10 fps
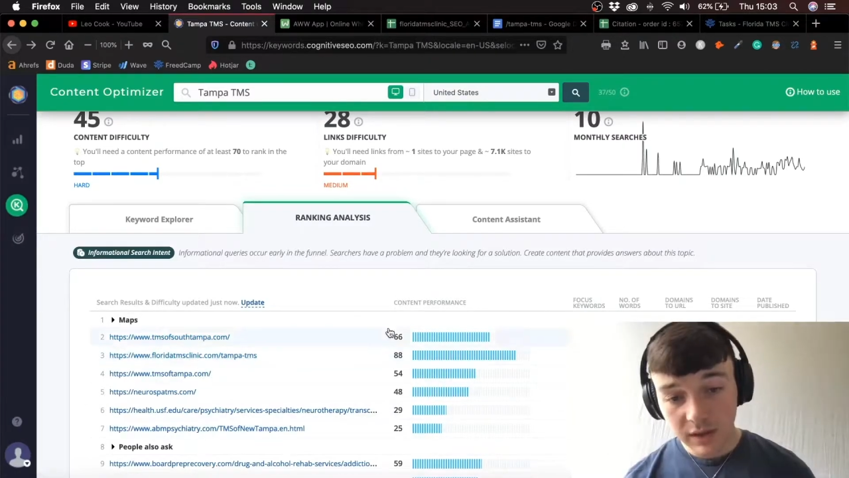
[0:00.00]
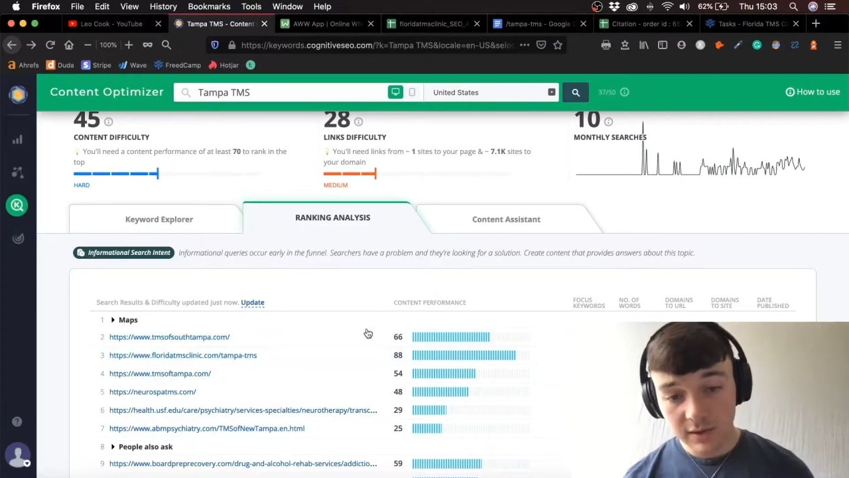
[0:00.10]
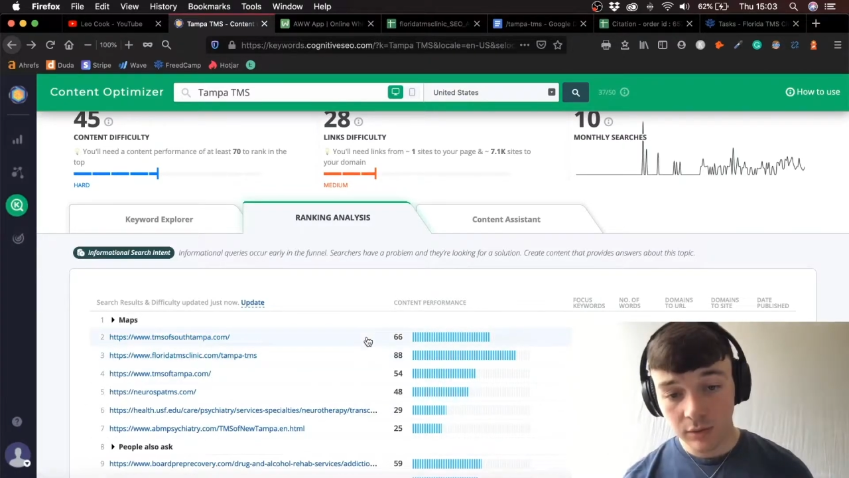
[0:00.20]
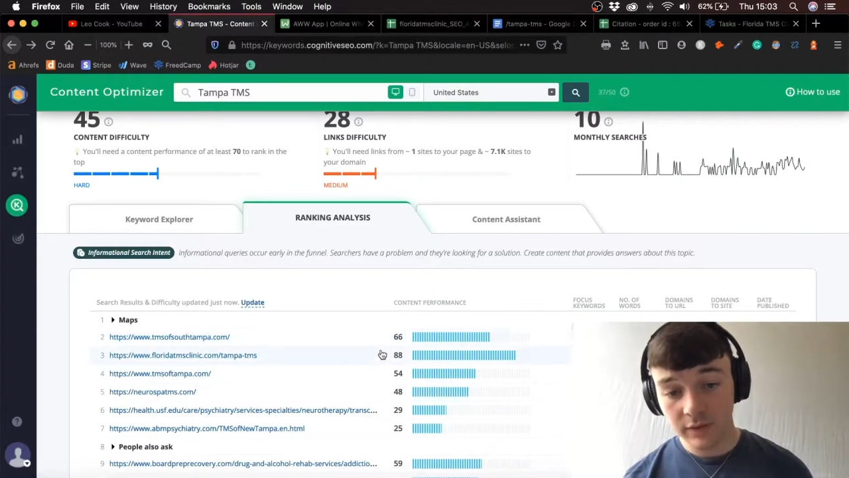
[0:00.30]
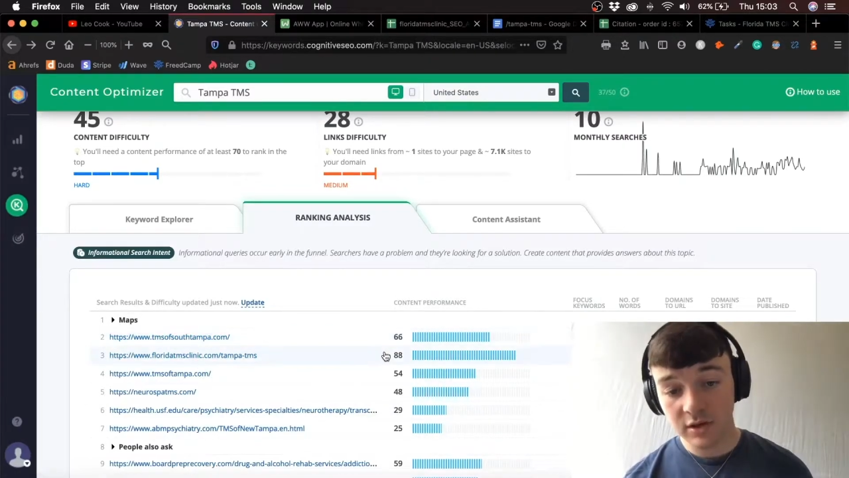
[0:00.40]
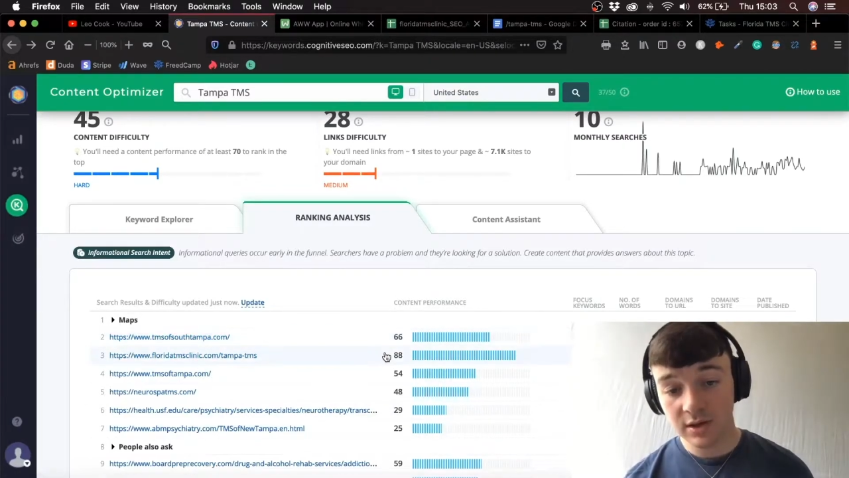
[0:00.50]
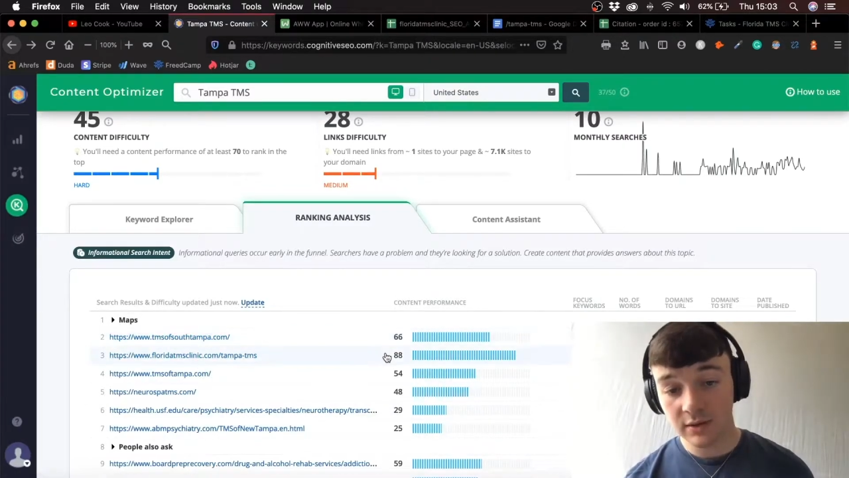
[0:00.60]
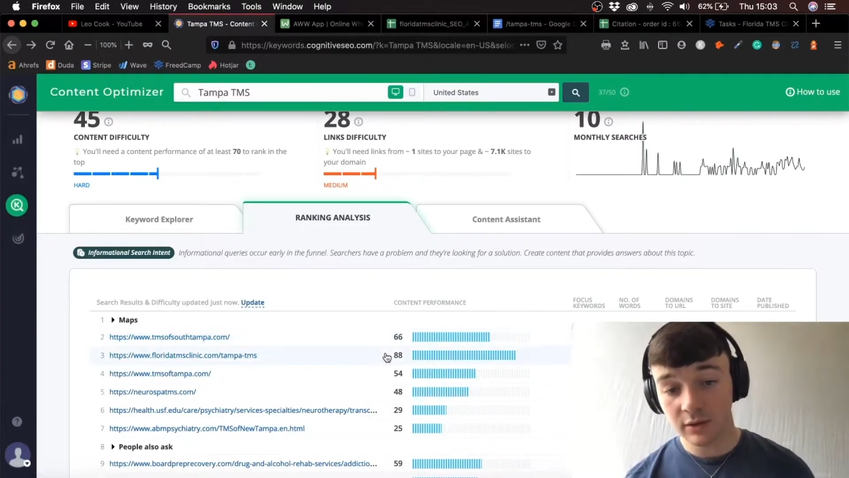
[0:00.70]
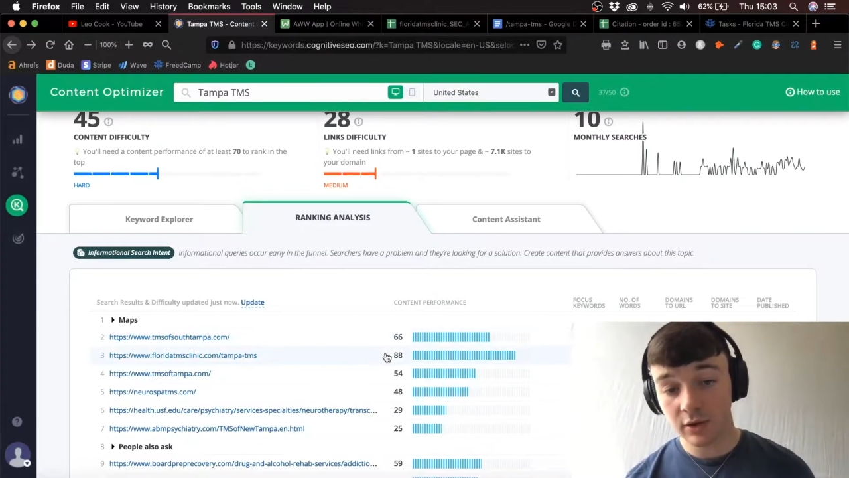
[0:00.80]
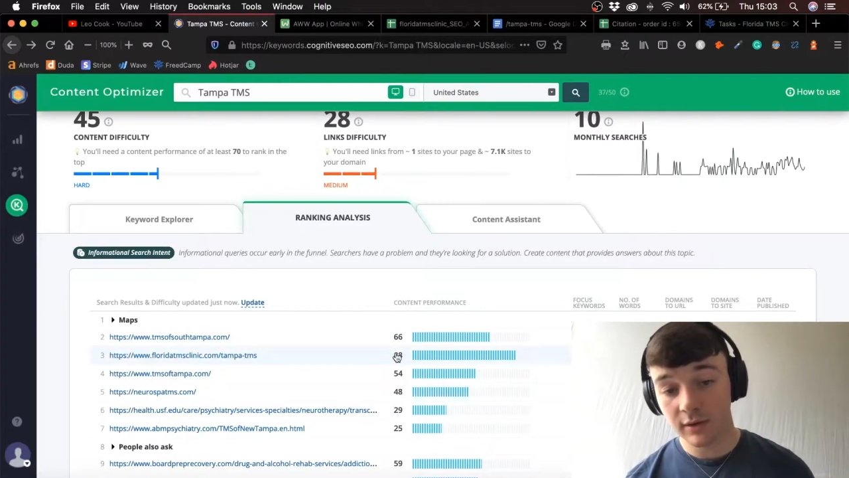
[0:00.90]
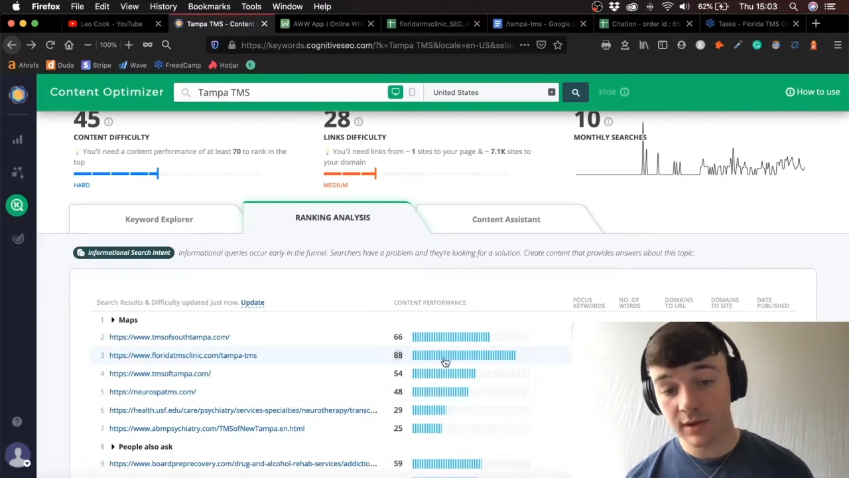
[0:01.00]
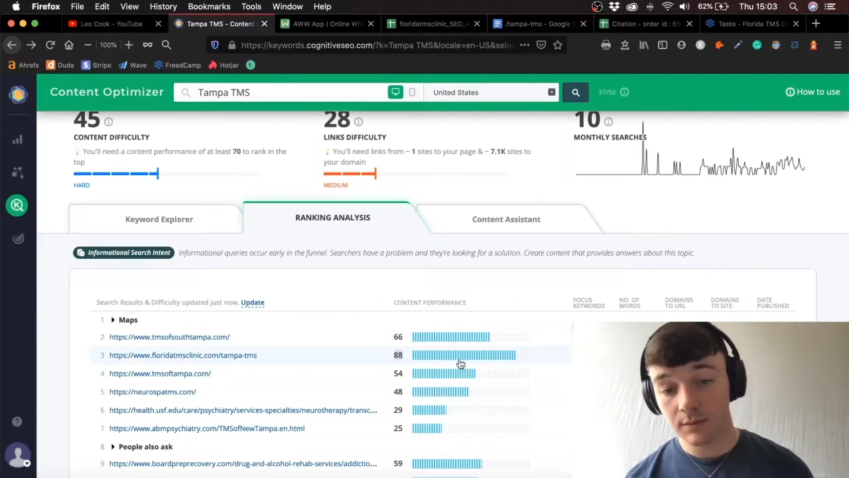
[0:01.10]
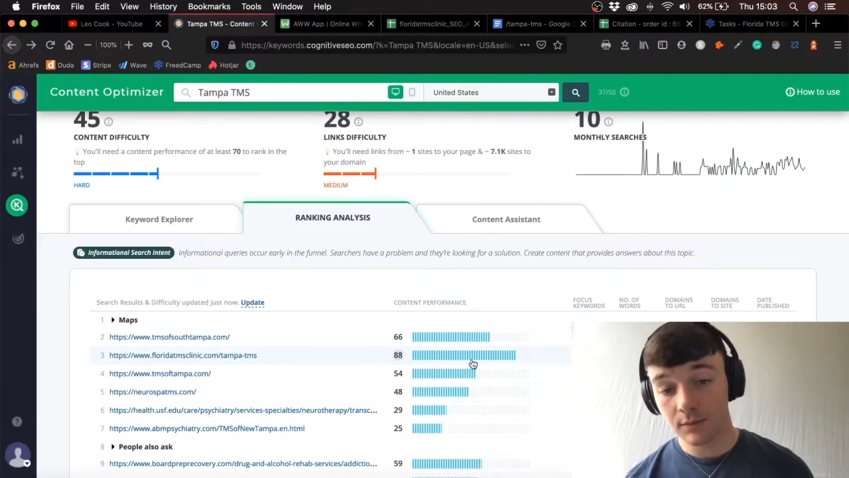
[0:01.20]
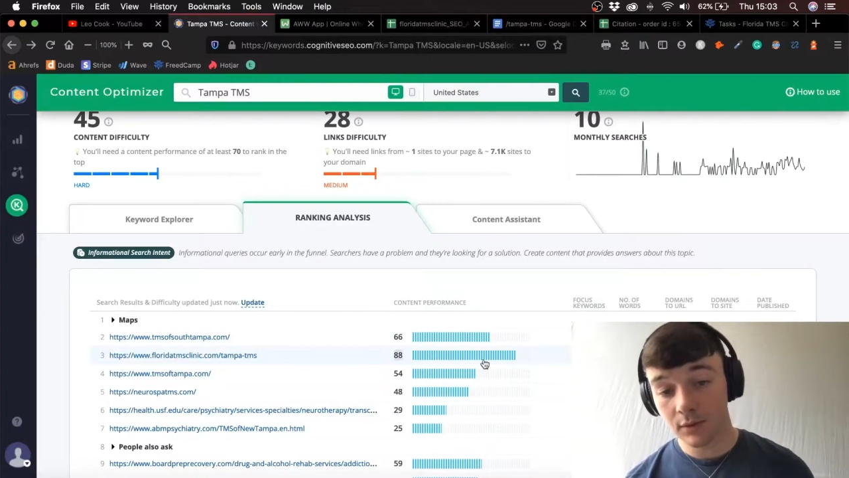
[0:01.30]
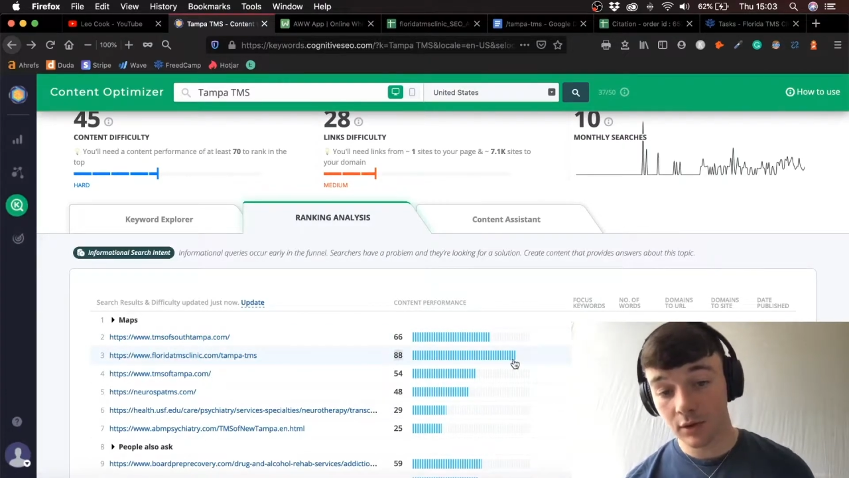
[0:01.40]
So we've actually done the
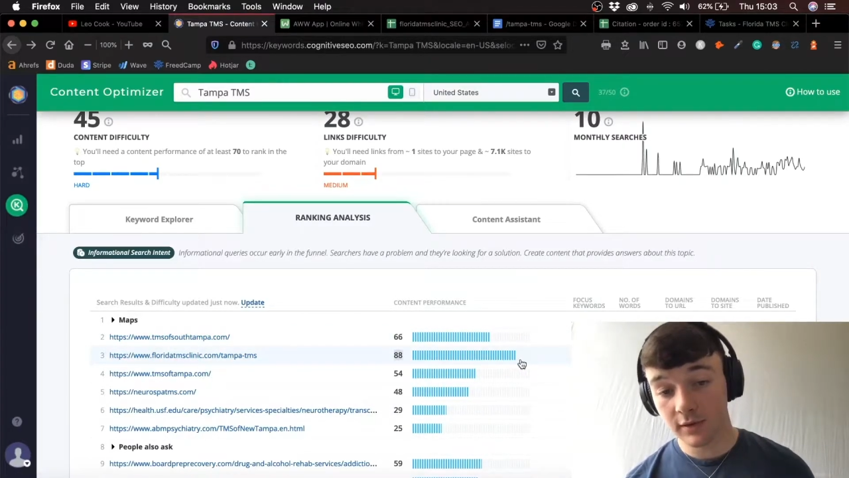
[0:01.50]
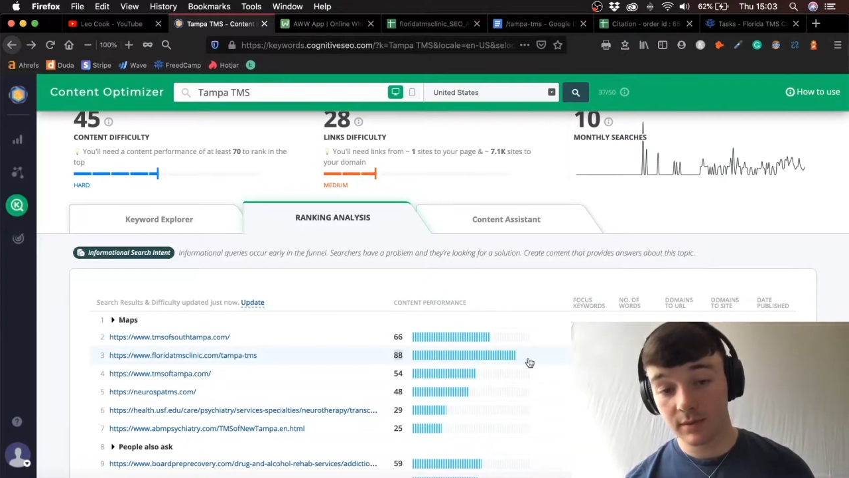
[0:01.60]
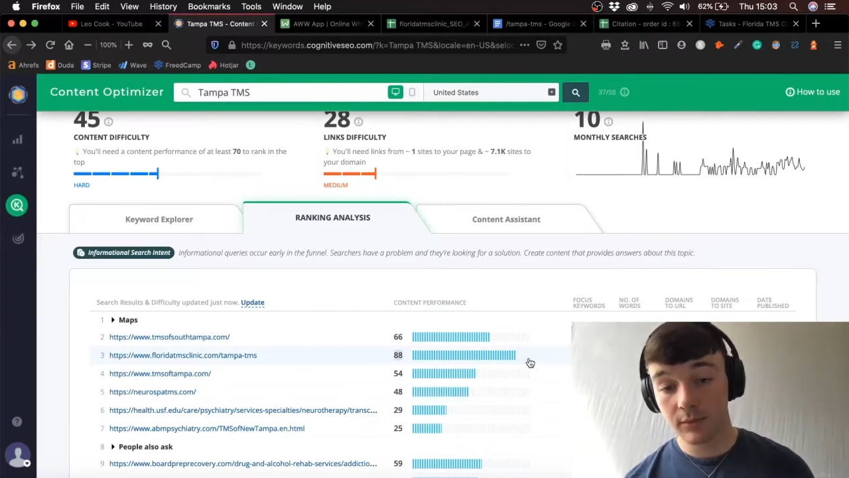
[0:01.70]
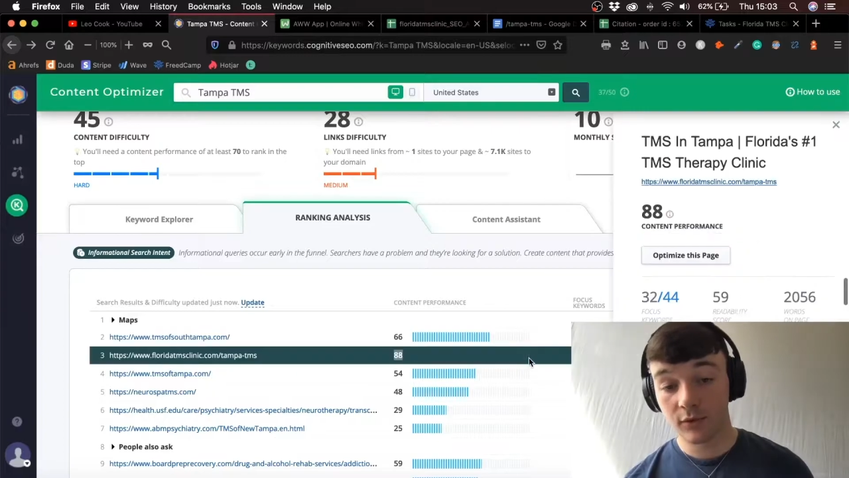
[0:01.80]
content